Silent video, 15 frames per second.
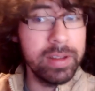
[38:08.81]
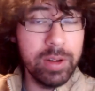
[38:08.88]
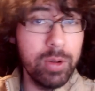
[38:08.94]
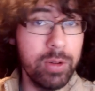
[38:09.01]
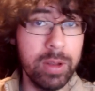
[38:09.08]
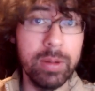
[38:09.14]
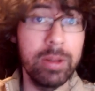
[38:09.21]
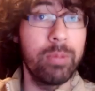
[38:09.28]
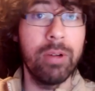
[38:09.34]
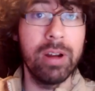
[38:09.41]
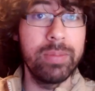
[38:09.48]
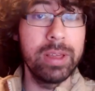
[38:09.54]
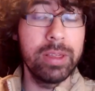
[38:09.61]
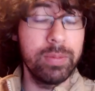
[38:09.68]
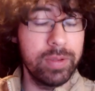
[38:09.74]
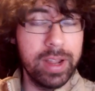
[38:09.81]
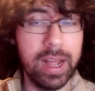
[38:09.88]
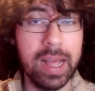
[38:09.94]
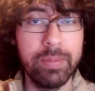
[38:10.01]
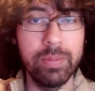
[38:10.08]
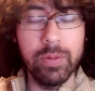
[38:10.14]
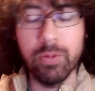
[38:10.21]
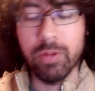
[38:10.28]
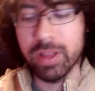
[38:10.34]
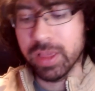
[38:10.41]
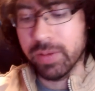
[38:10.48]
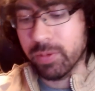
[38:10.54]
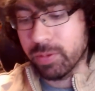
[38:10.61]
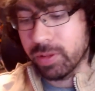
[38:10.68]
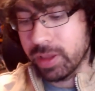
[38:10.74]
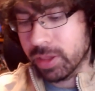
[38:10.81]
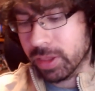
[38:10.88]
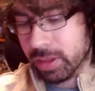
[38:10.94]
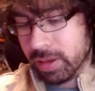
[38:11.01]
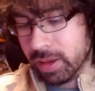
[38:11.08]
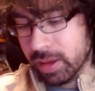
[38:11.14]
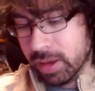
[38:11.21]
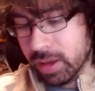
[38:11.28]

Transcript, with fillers: You know, it'll probably be some time before that's ever released.